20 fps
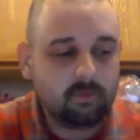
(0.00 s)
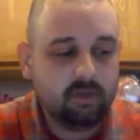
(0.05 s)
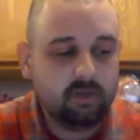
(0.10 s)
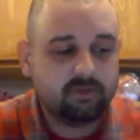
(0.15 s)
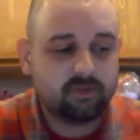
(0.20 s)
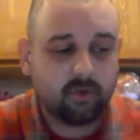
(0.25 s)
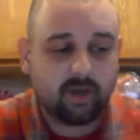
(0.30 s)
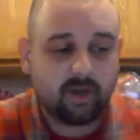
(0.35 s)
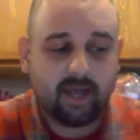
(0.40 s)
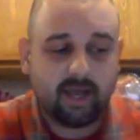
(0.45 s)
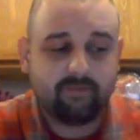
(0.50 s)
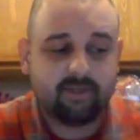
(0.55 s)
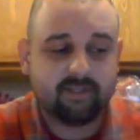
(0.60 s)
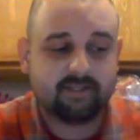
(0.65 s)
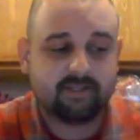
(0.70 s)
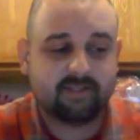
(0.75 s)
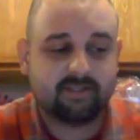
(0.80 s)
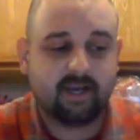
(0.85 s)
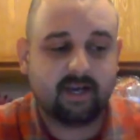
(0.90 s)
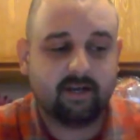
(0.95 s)
So I haven't
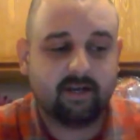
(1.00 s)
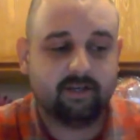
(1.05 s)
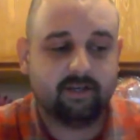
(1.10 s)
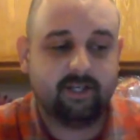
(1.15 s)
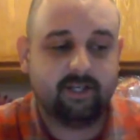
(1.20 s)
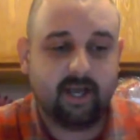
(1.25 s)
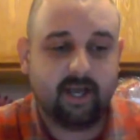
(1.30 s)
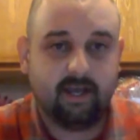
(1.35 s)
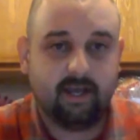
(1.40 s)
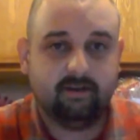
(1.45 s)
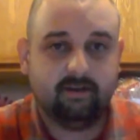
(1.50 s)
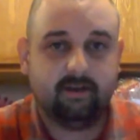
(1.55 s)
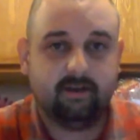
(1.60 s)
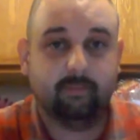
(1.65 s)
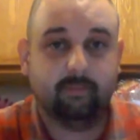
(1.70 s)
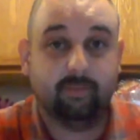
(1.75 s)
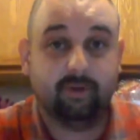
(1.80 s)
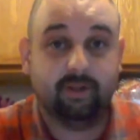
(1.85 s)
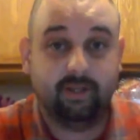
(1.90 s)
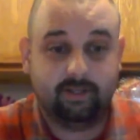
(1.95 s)
decided yet
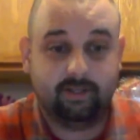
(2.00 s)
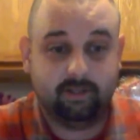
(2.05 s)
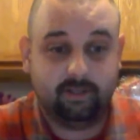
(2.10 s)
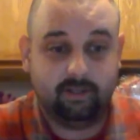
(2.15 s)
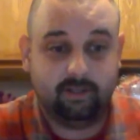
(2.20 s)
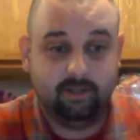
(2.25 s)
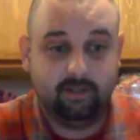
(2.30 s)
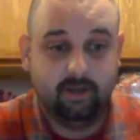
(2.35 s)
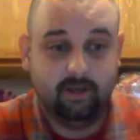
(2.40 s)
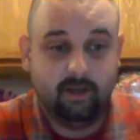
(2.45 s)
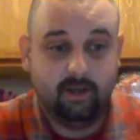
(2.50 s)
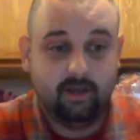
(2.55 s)
completely